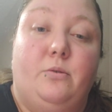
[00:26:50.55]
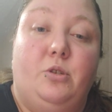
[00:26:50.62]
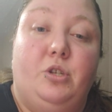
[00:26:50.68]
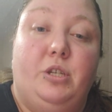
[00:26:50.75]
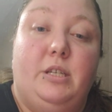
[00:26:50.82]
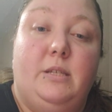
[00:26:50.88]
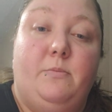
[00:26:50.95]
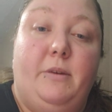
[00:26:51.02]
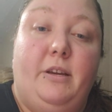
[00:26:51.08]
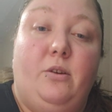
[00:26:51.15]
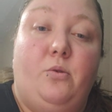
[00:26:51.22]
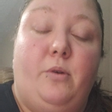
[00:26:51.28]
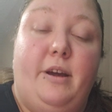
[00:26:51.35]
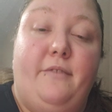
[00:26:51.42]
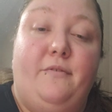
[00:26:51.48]
She's being
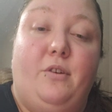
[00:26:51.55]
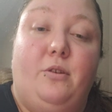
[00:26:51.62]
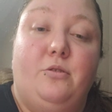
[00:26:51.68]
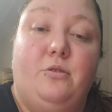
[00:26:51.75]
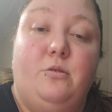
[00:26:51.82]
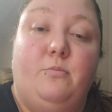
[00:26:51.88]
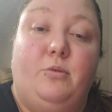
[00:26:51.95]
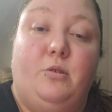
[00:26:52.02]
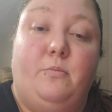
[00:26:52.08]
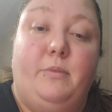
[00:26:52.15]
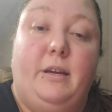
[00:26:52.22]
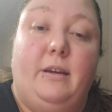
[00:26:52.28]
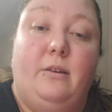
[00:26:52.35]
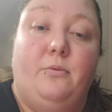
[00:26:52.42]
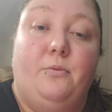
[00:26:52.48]
quite vulnerable,
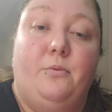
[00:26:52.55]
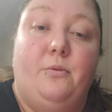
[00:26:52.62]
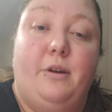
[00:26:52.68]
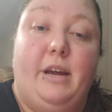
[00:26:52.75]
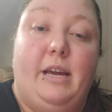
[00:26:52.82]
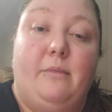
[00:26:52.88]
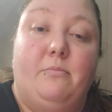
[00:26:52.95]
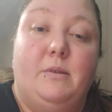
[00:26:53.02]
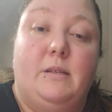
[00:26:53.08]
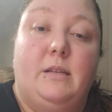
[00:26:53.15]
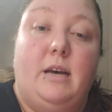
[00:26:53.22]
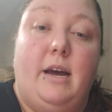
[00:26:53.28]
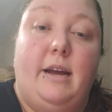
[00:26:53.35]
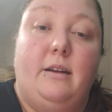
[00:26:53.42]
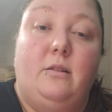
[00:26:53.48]
being right
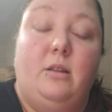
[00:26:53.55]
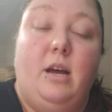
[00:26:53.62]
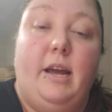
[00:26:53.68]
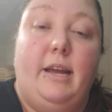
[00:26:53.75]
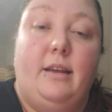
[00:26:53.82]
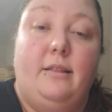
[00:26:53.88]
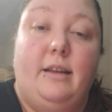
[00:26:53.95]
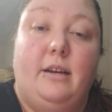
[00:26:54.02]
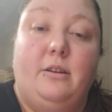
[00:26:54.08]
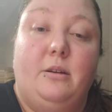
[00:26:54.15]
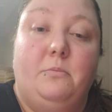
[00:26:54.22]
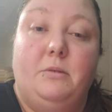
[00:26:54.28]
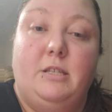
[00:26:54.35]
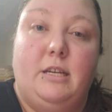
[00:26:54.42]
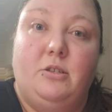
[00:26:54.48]
beside a lion that
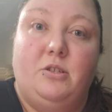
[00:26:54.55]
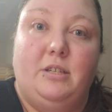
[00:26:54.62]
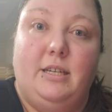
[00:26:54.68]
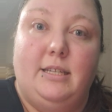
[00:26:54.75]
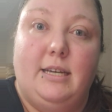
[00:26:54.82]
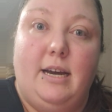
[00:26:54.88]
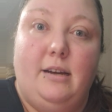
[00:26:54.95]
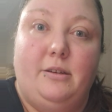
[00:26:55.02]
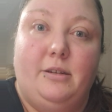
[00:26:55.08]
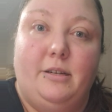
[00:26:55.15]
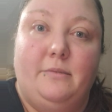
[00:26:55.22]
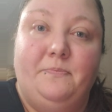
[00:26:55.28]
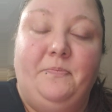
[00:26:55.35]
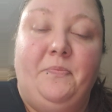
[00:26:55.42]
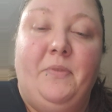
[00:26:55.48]
could potentially attack her.